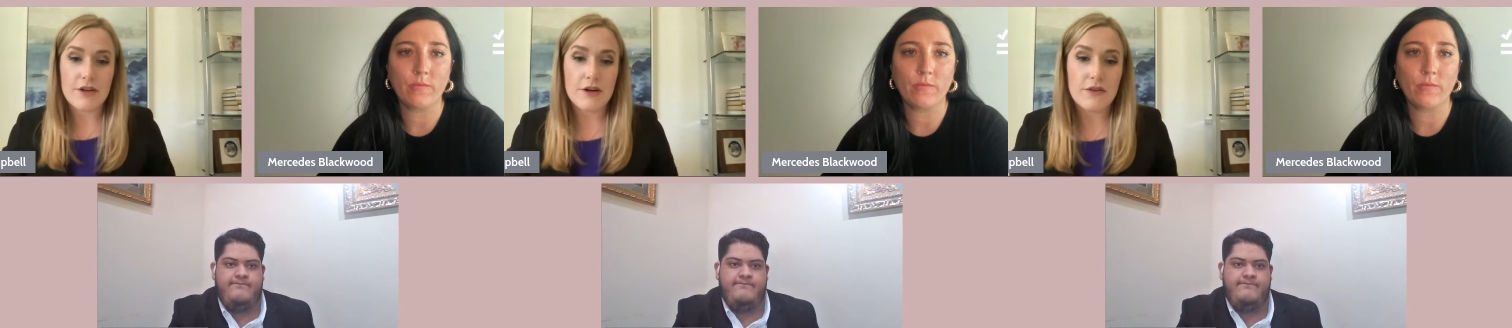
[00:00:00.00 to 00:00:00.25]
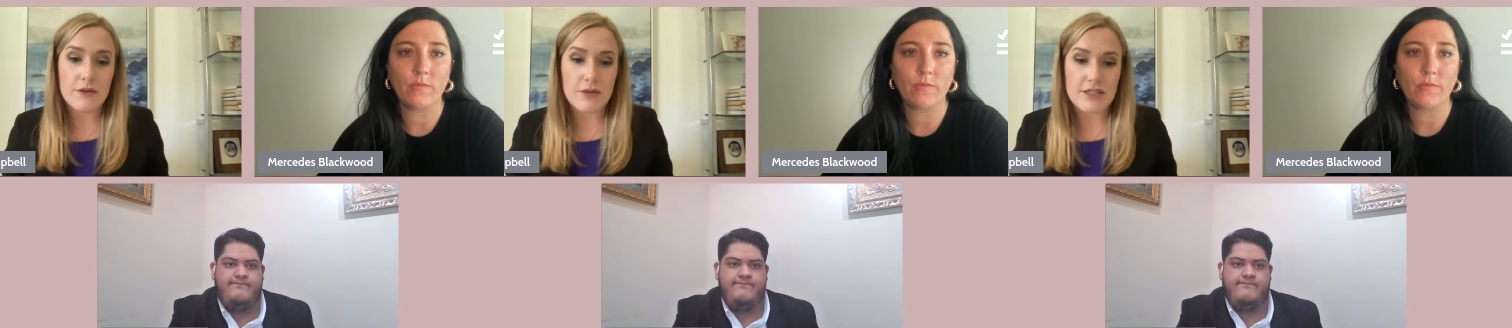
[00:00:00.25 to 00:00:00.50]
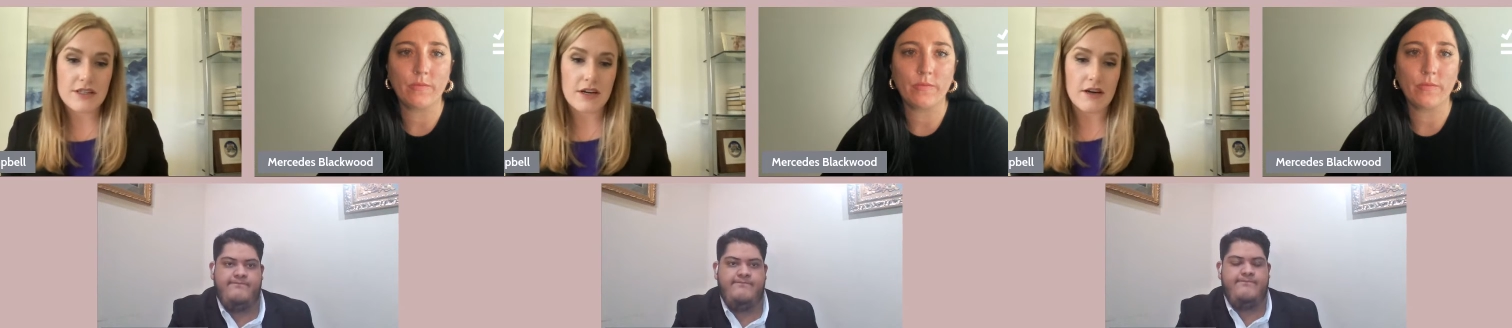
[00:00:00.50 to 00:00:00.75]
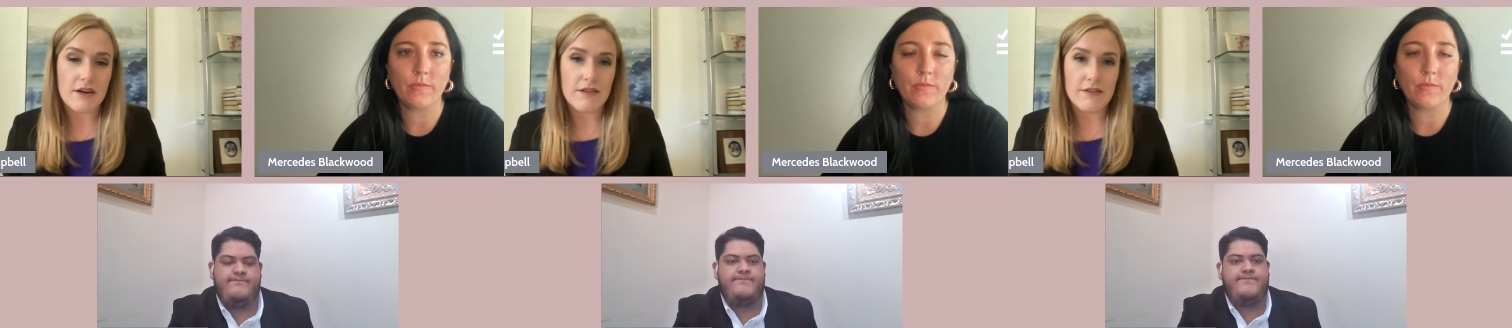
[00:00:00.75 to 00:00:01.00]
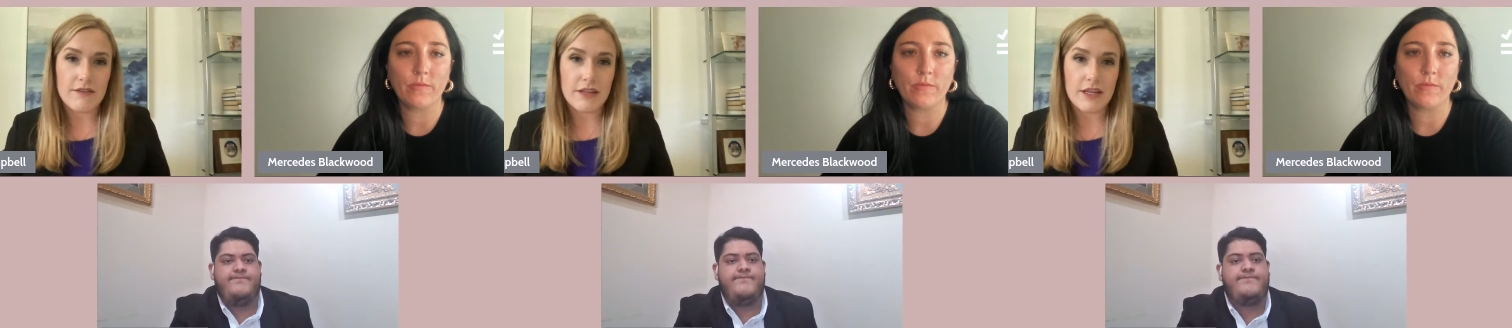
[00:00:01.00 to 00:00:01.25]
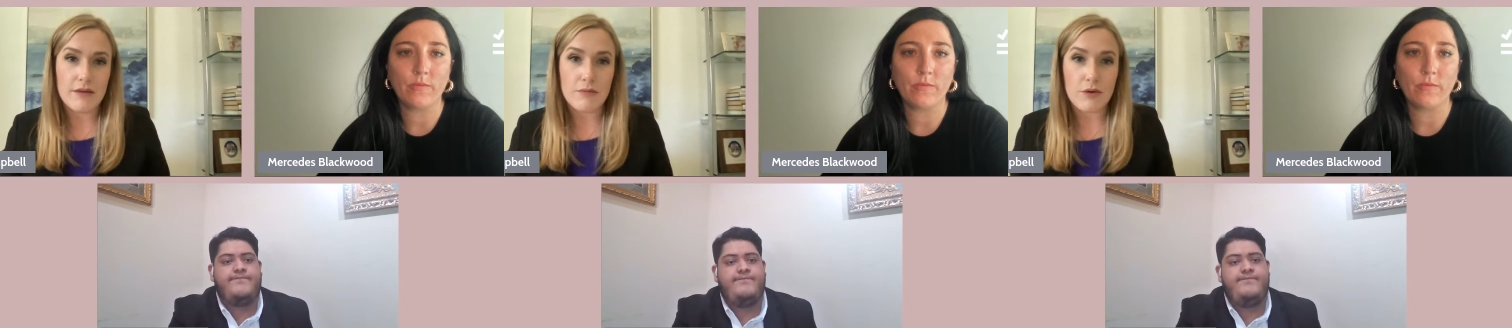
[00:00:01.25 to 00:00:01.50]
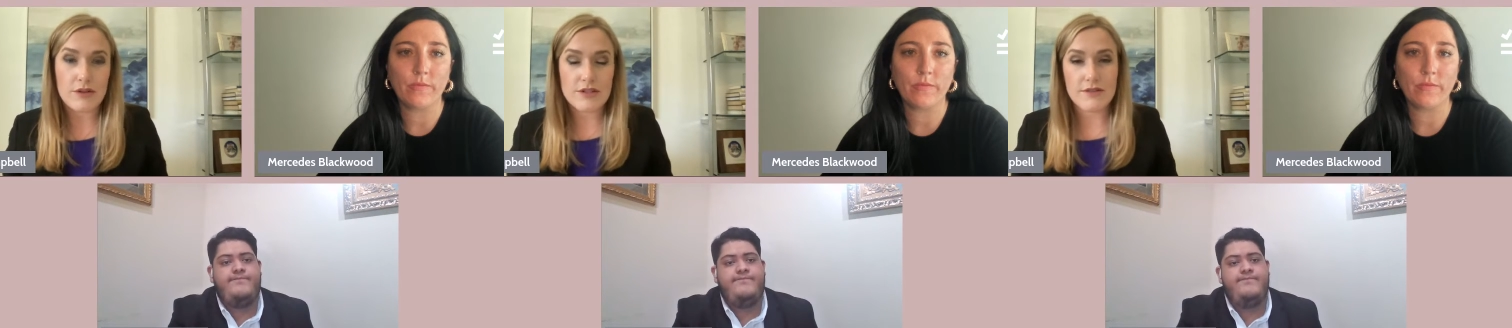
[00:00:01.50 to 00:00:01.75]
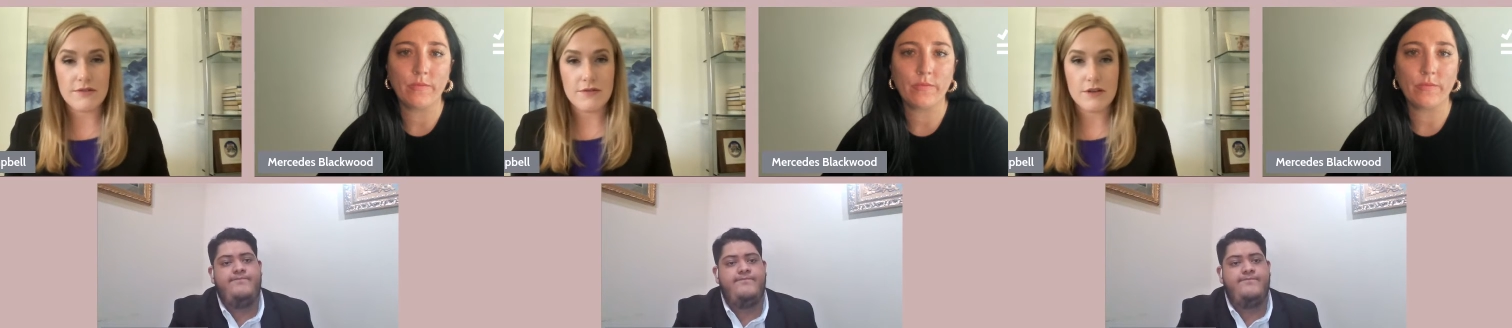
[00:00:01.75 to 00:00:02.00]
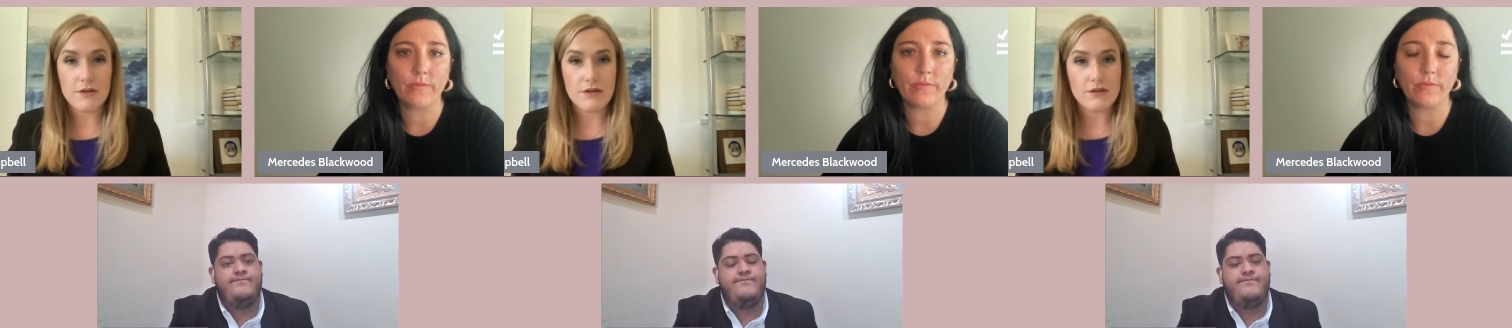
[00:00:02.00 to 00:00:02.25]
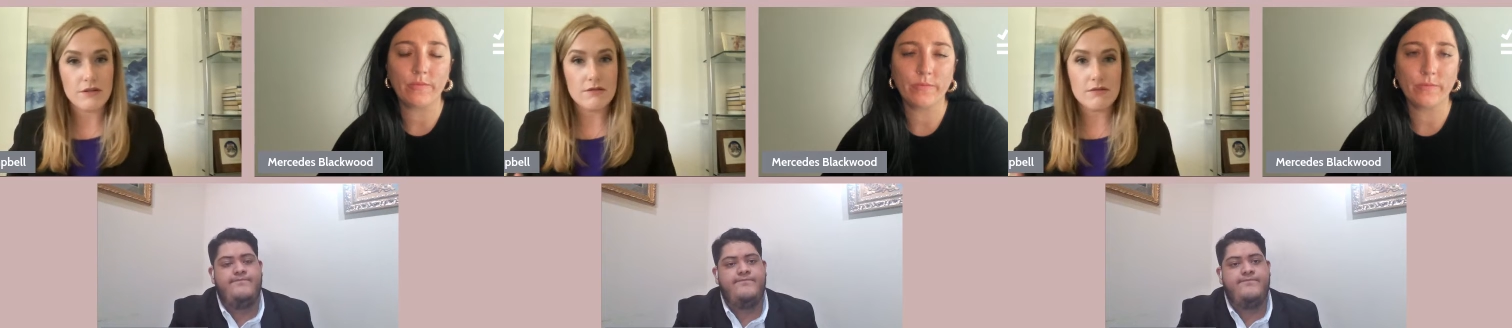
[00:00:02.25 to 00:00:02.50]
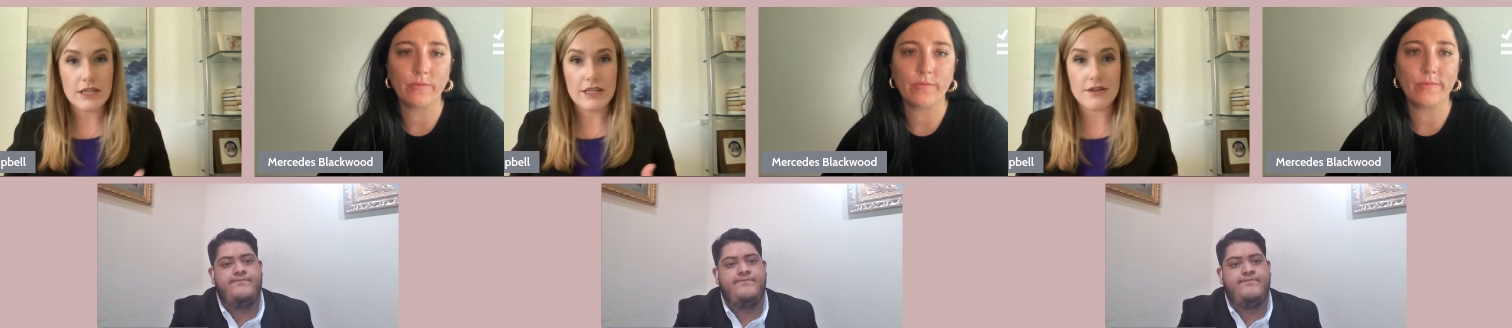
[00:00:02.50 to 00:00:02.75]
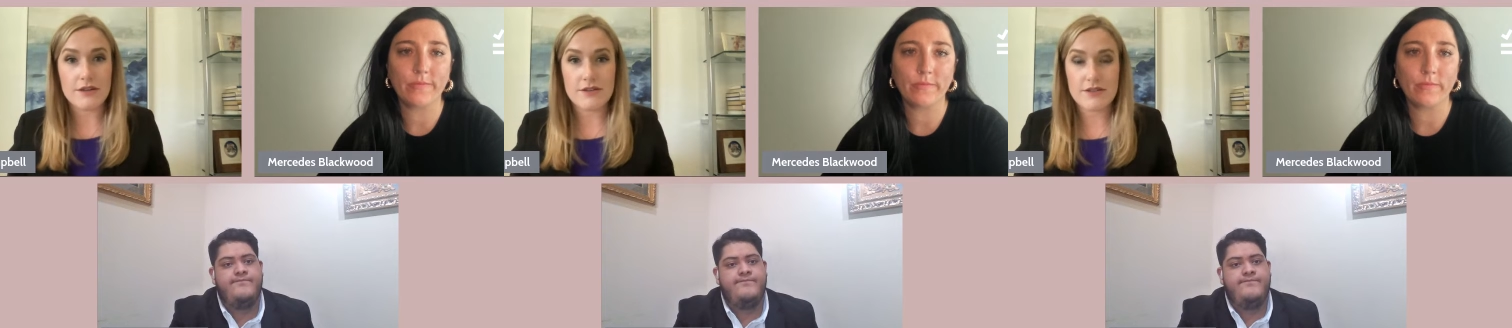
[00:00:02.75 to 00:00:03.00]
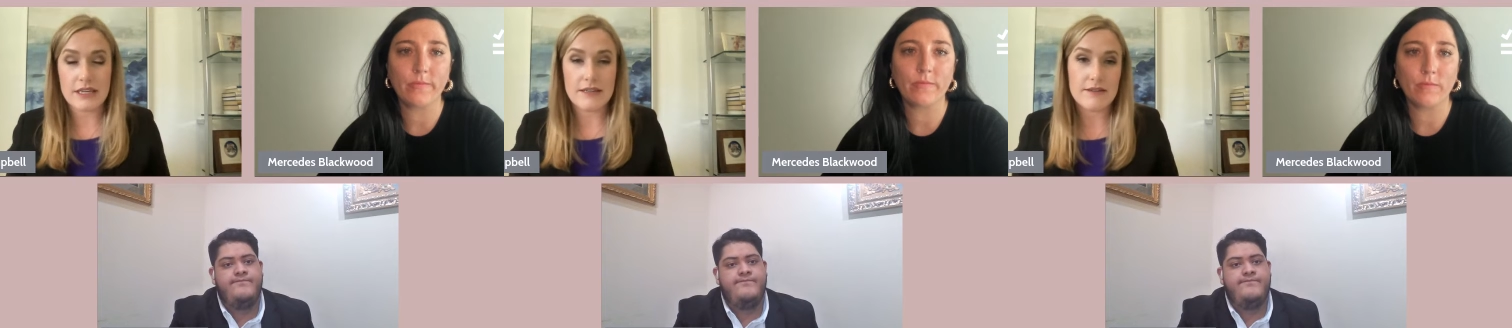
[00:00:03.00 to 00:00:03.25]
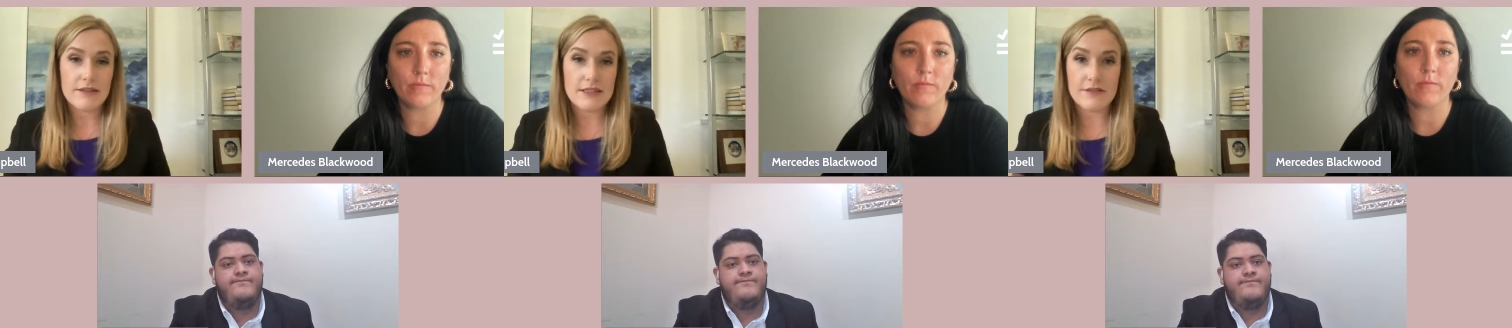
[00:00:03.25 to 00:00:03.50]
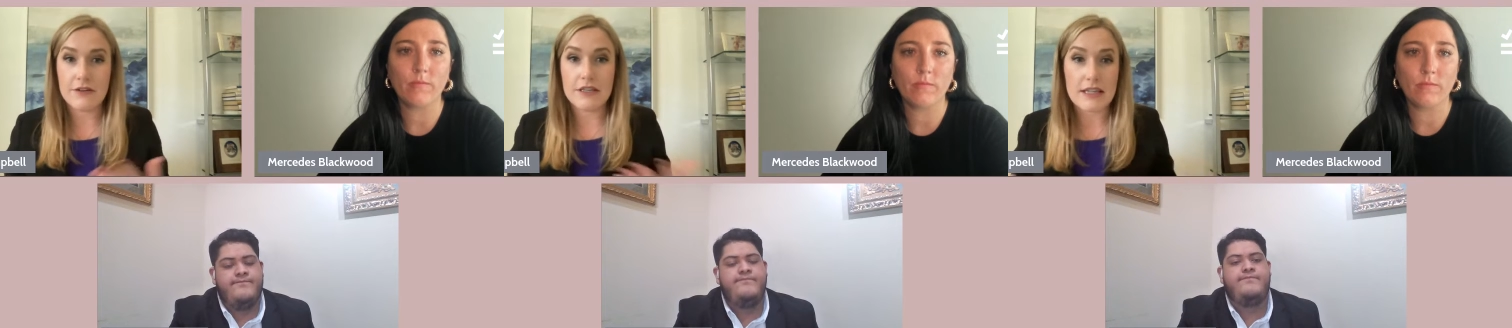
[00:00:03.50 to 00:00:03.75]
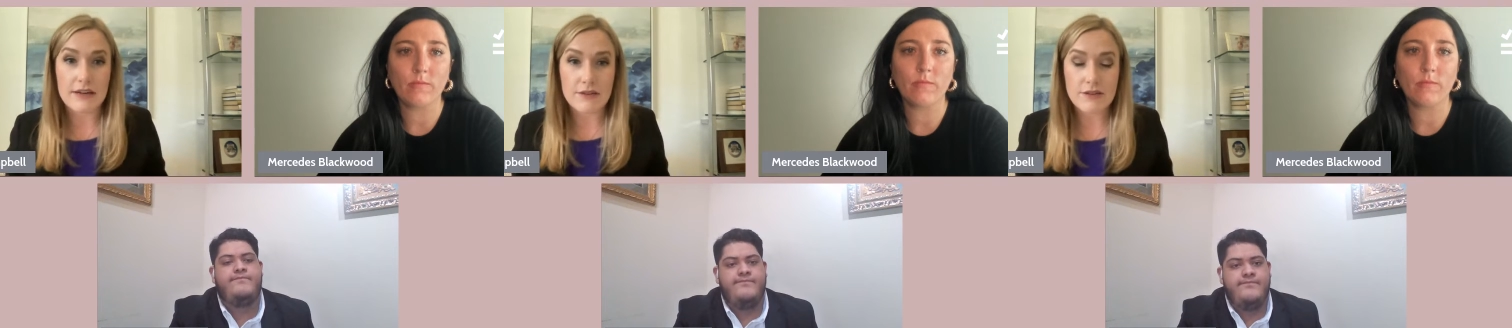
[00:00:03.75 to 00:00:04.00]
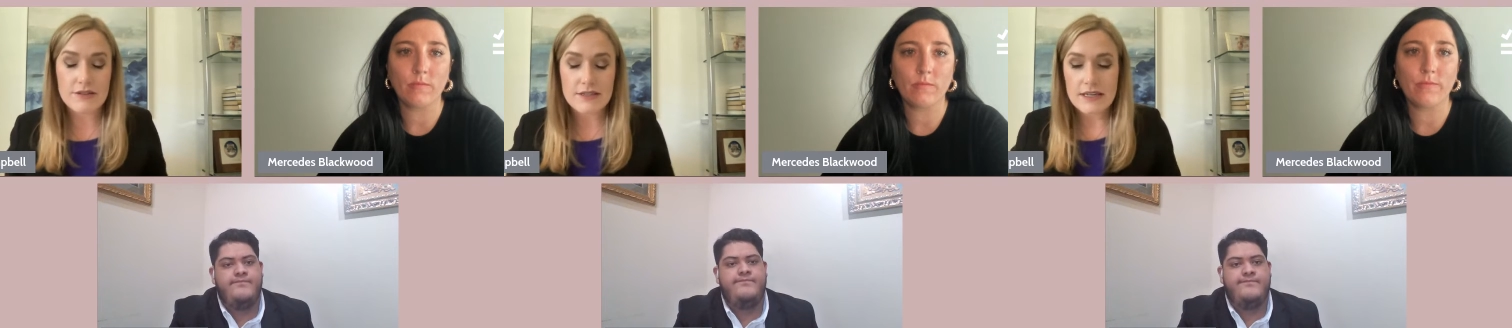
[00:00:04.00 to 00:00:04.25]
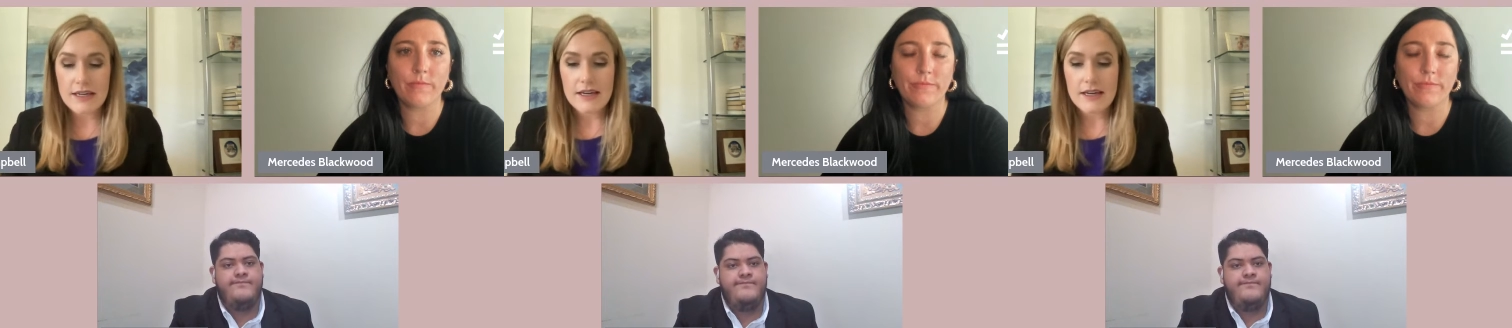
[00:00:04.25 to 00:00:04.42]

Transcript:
Speaker 1: with COVID, we saw the importance of local leaders at different levels,